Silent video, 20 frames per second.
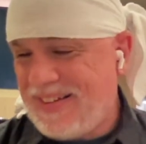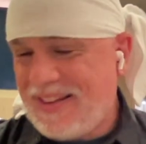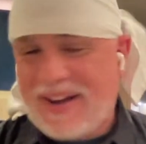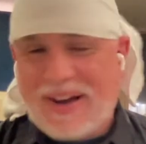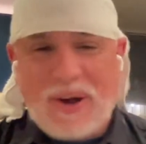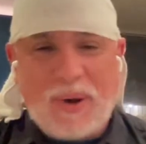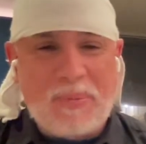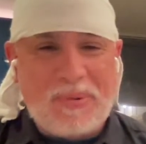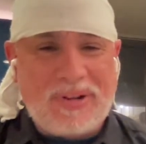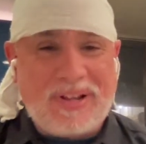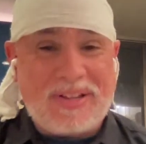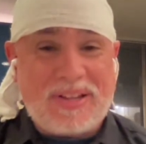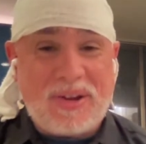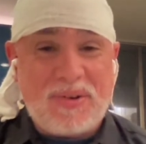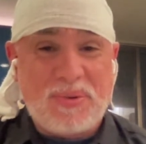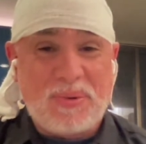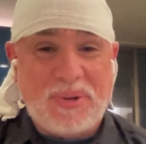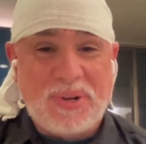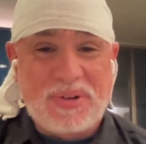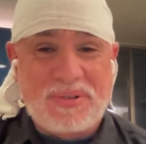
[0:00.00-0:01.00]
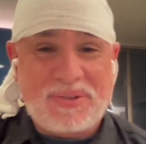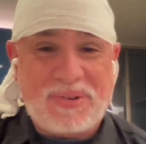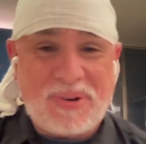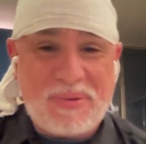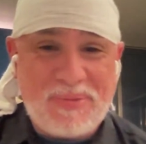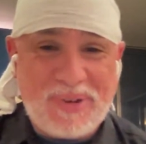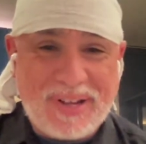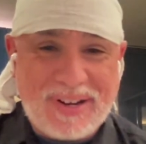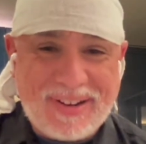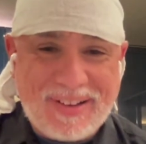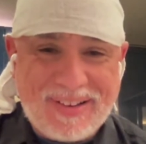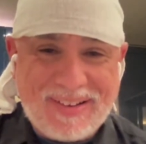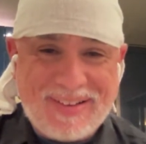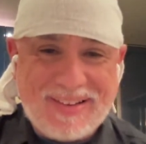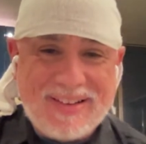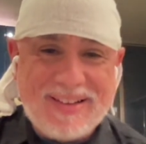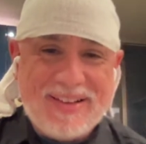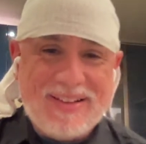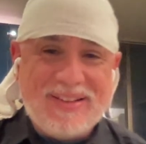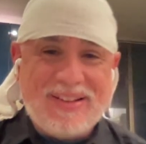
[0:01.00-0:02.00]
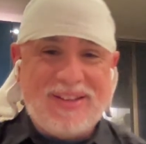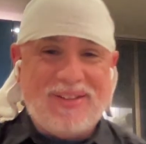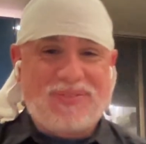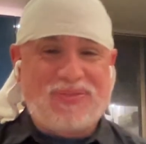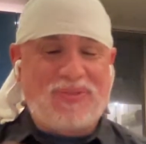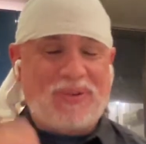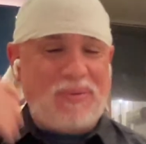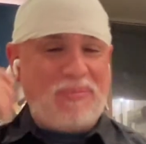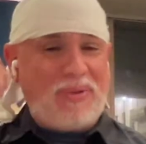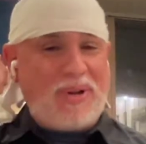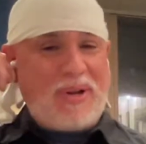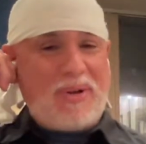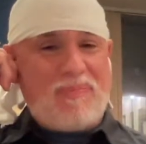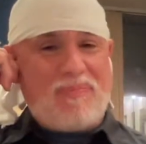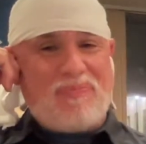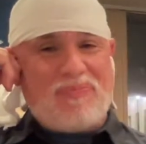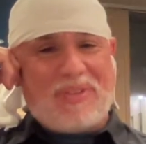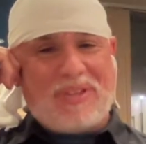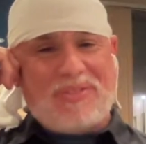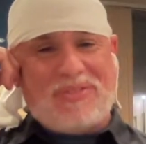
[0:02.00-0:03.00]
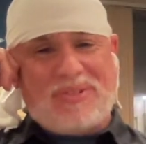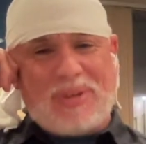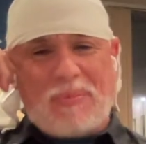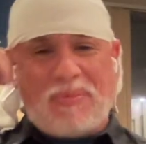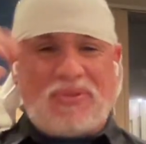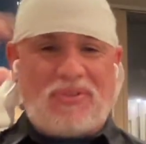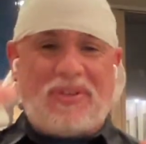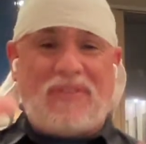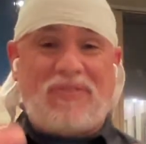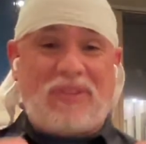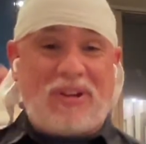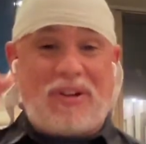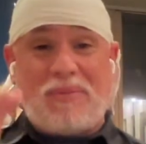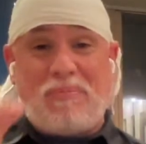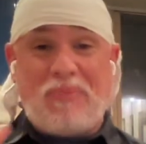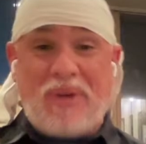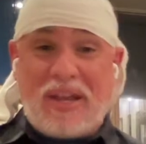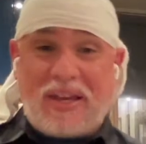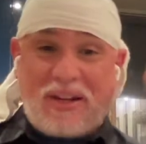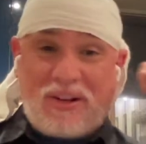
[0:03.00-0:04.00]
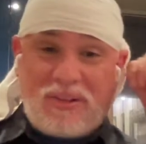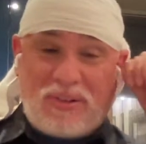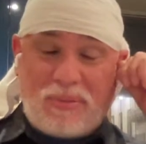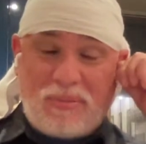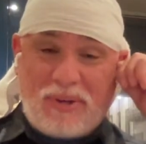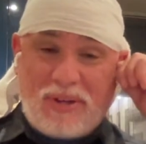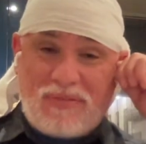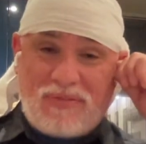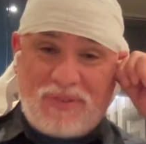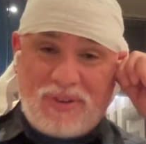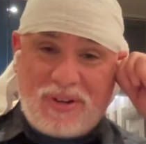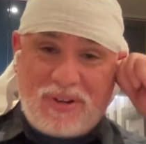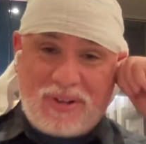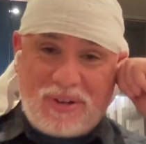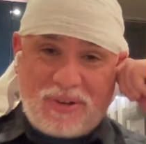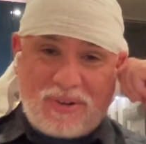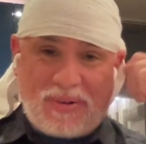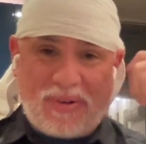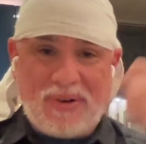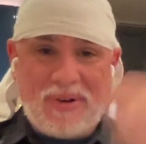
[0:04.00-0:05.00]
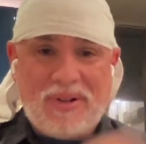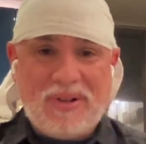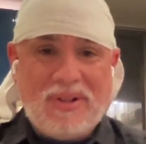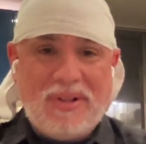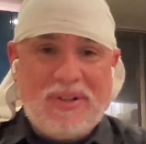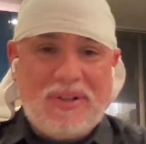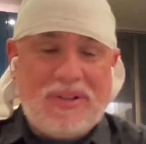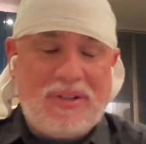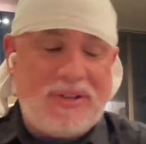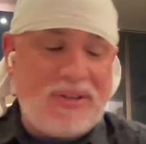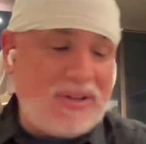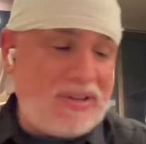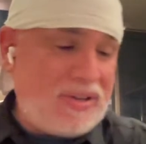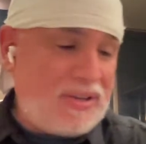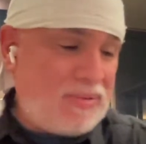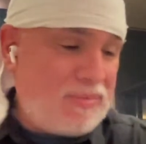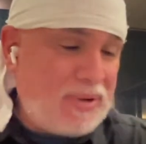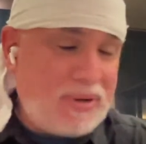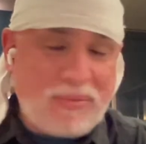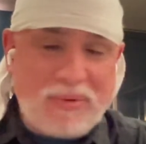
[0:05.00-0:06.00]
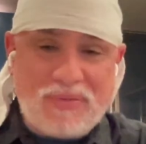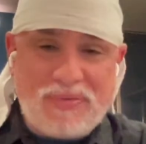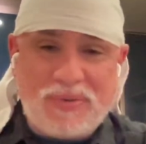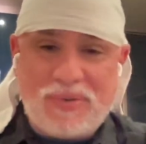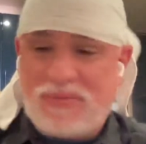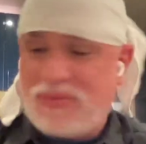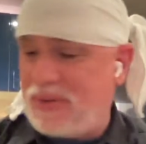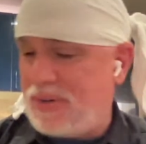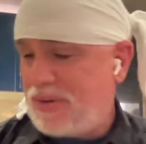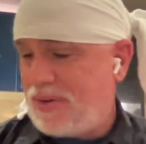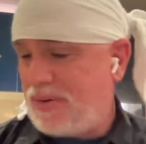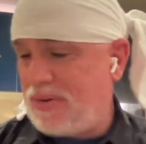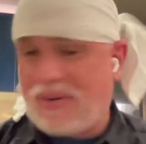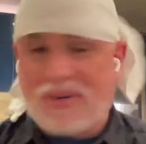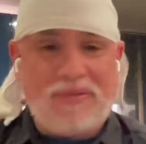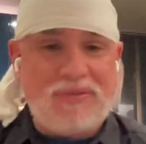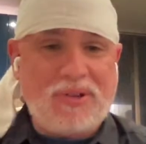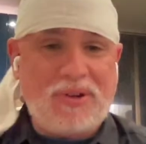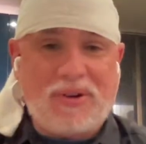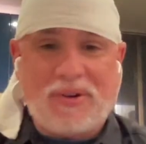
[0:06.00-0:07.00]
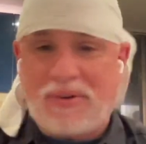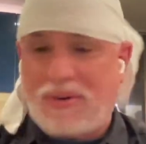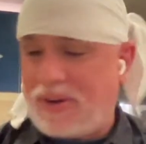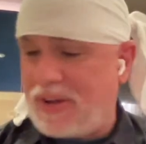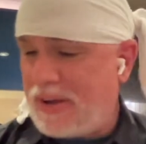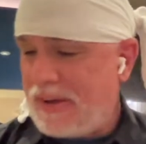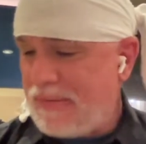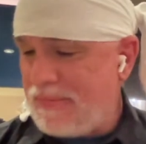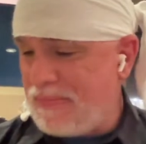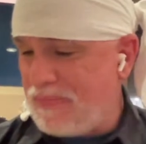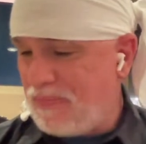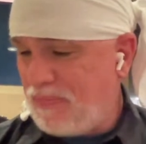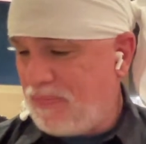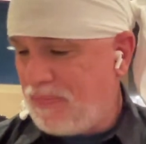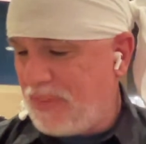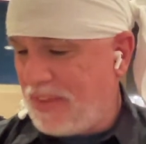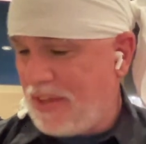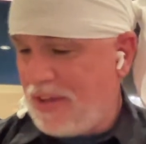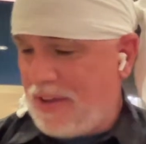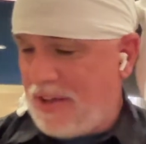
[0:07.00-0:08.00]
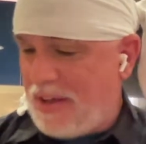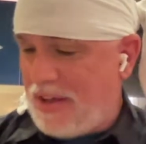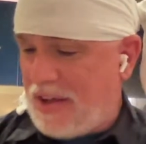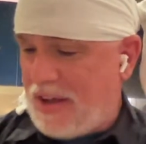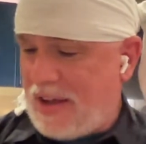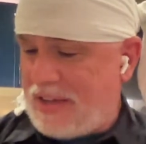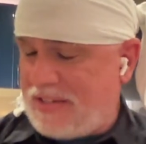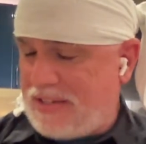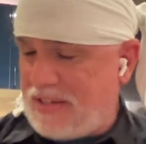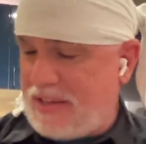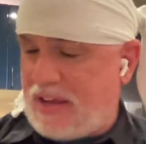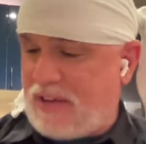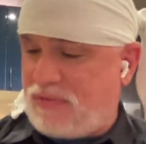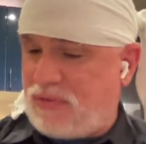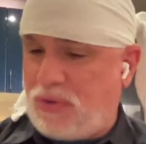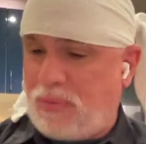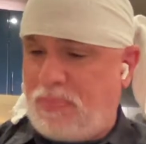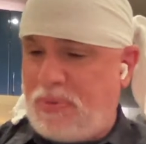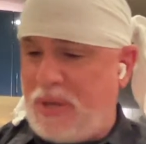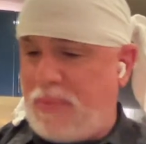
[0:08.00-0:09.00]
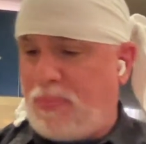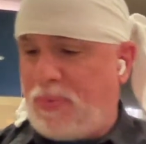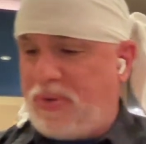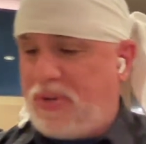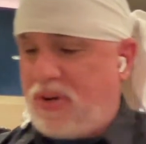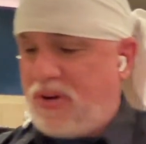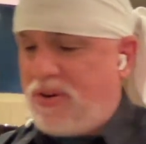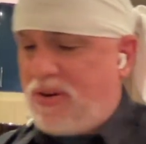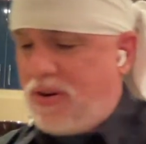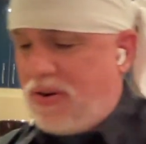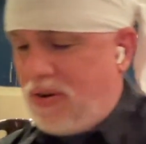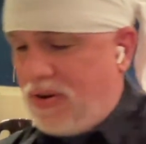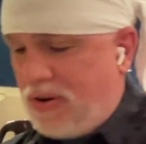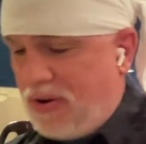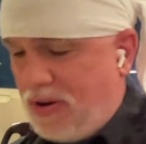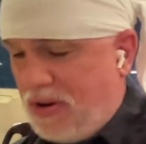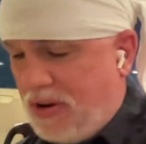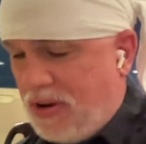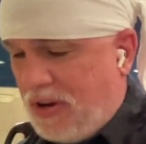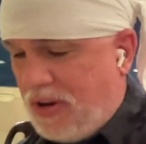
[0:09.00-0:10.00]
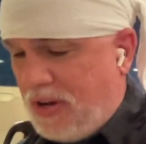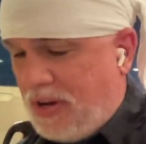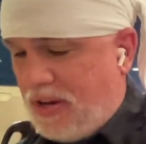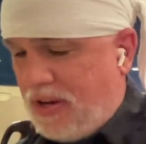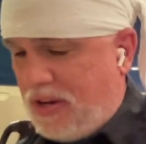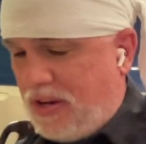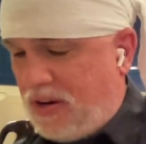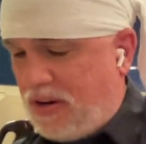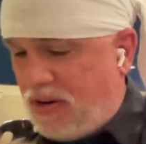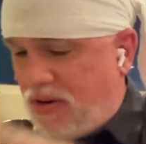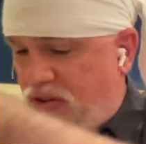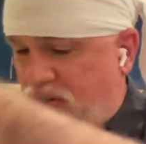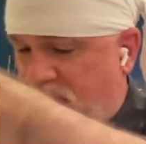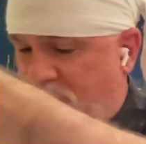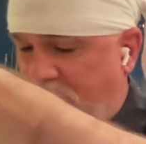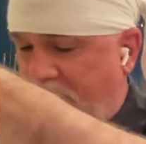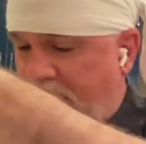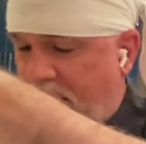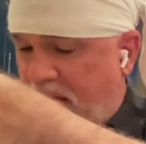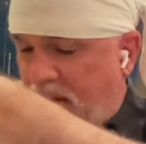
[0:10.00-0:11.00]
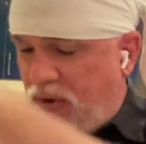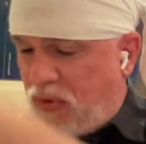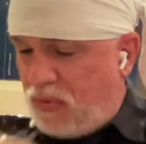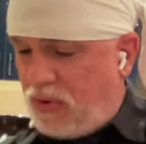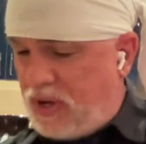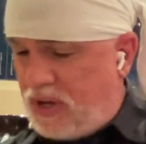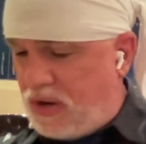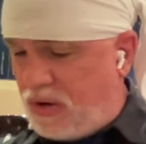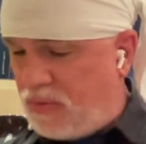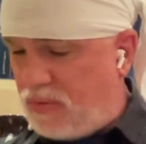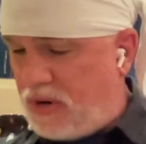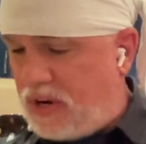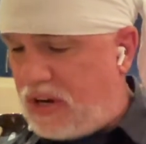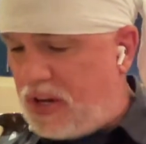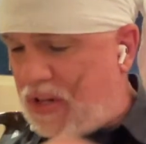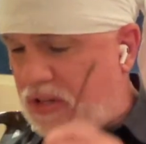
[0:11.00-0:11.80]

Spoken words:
Hope you like that new intro I made. That's from some of the stuff that didn't make it into my video, my review video of the Aria. I see I have two people here, and they're chatting away already.